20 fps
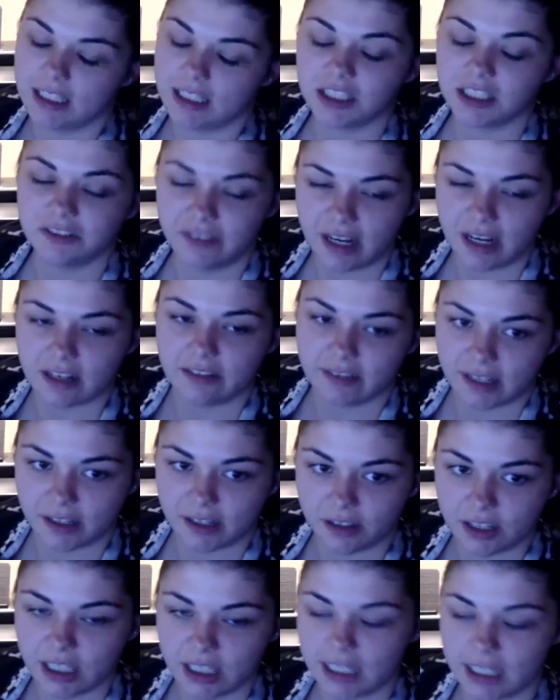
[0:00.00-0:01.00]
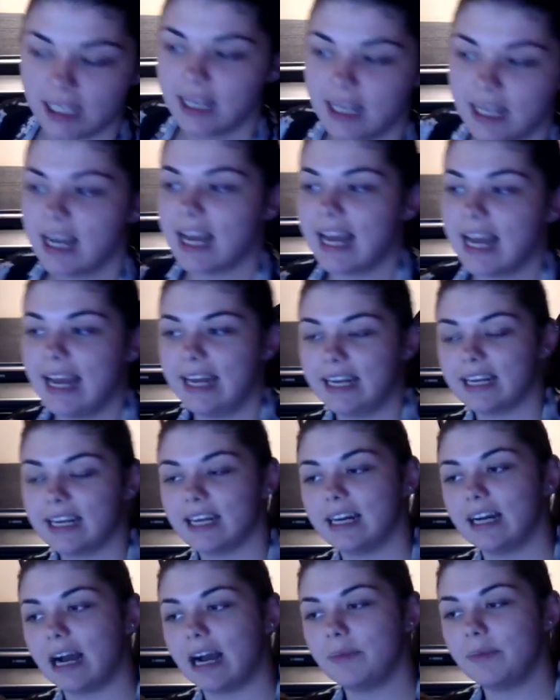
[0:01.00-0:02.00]
She's very, very good. And
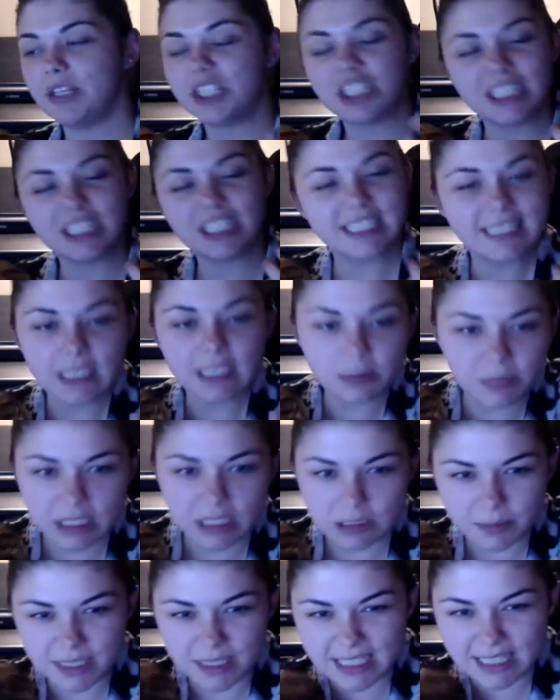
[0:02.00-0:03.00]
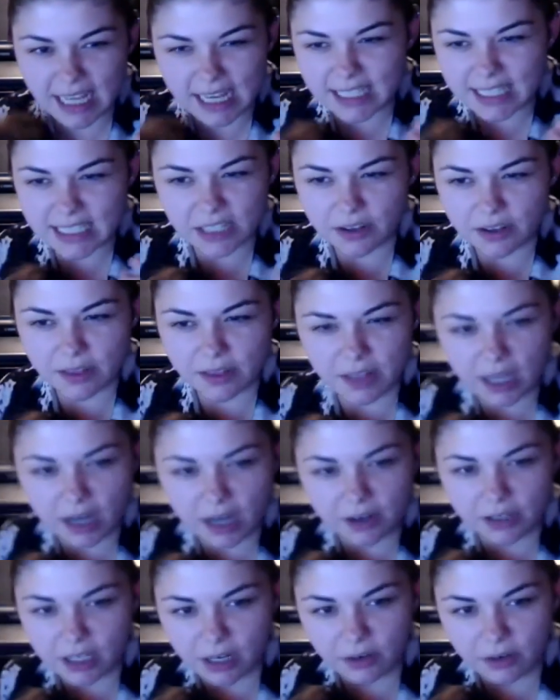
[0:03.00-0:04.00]
I mean, she still makes mistakes here and there,
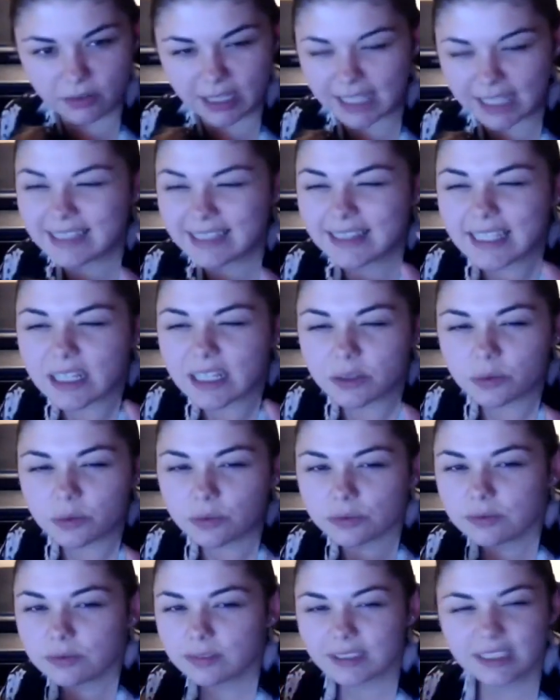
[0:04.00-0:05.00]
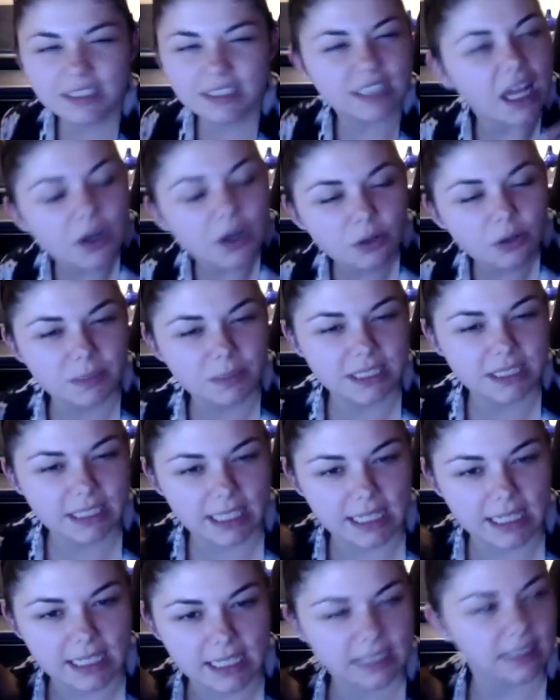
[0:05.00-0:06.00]
like little subtle
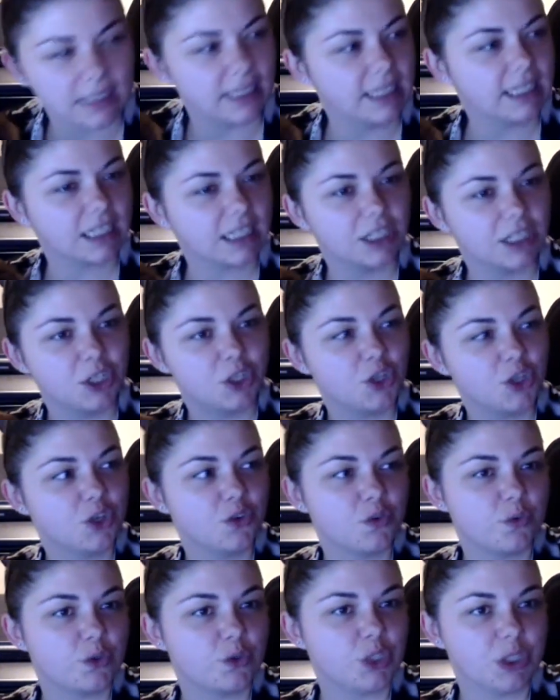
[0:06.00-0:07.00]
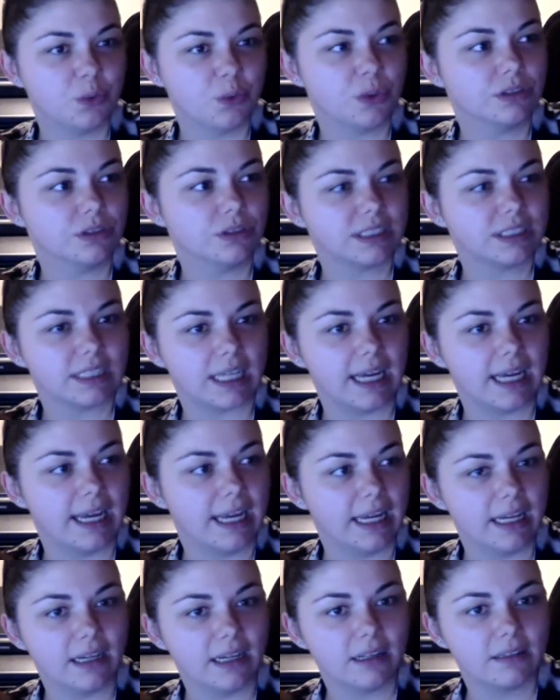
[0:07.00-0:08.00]
mistakes, like she will
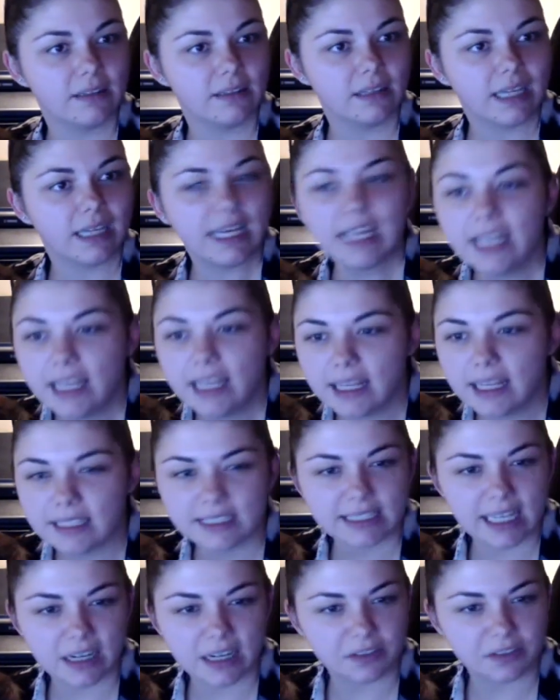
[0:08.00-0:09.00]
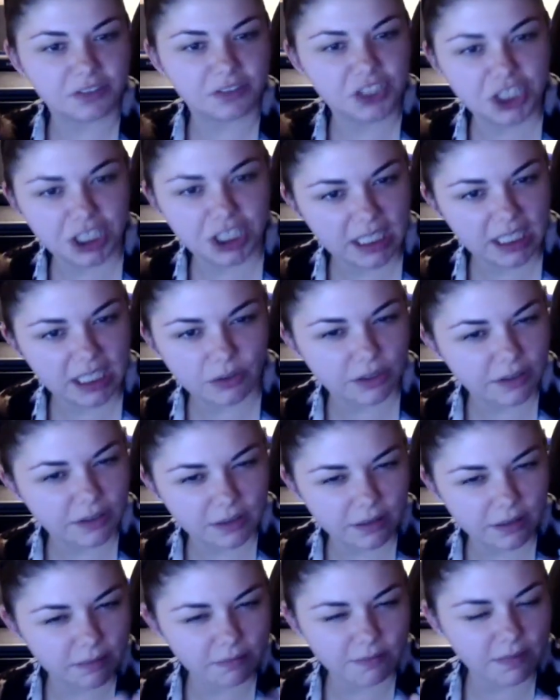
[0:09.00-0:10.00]
say he instead of she, or
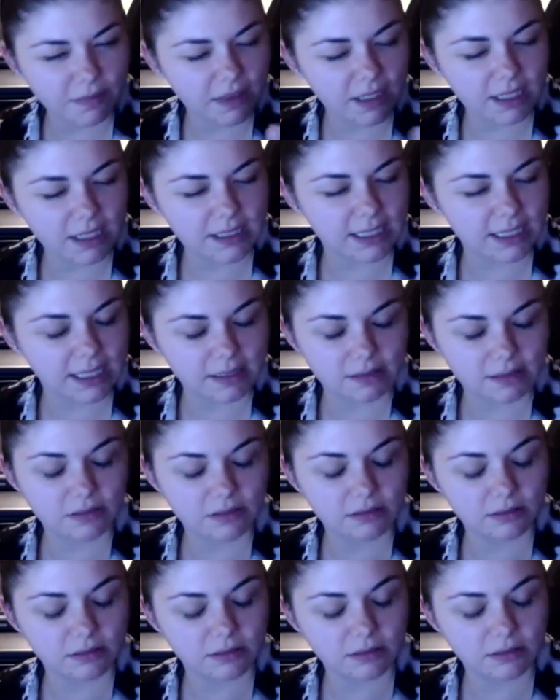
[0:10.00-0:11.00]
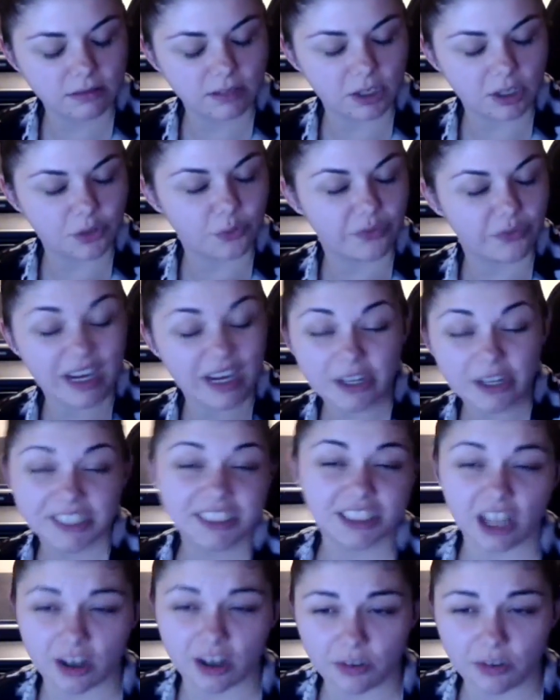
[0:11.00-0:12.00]
things that are very
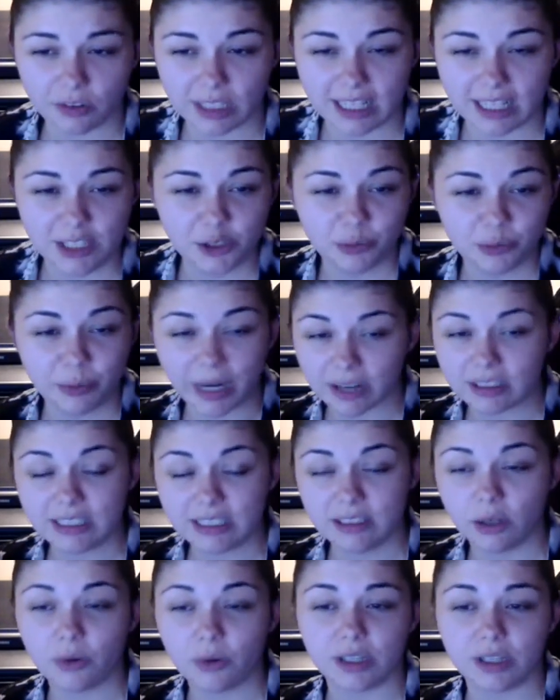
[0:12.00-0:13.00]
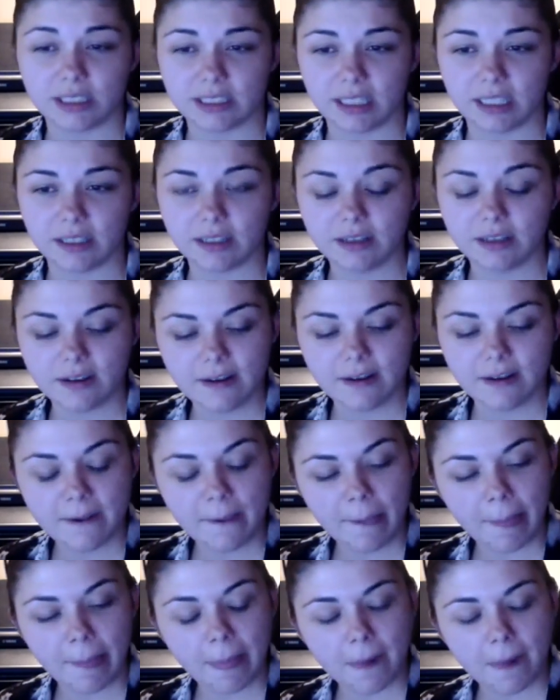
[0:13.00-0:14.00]
subtle and you barely notice it.
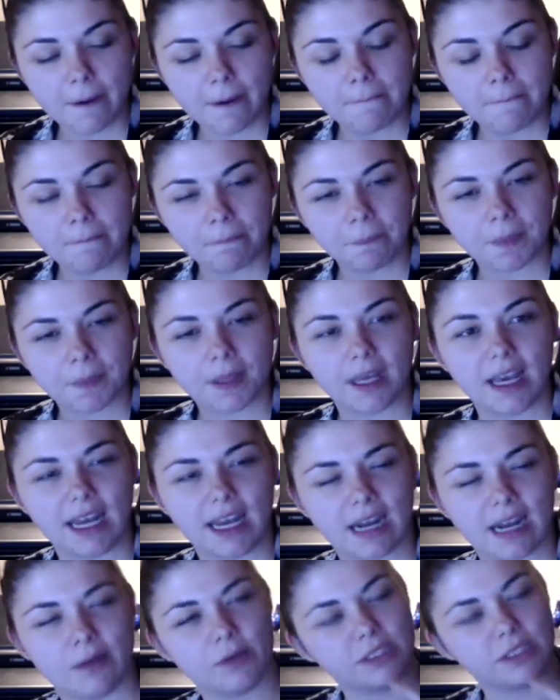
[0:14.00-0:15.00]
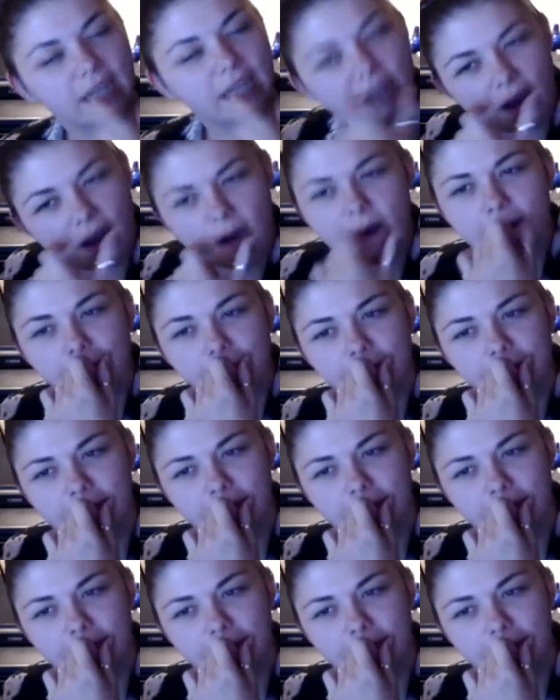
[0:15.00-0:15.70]
And I was like, oh,